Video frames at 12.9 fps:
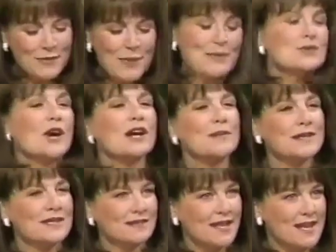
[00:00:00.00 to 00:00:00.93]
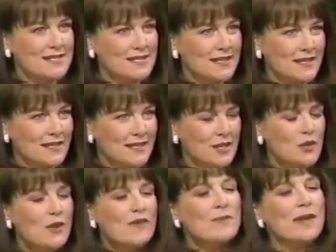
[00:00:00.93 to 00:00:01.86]
women talk about the glass ceiling.
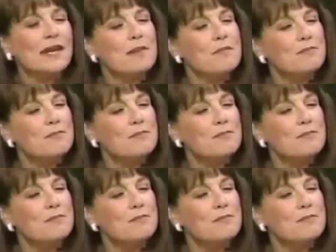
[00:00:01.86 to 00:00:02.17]
You have made a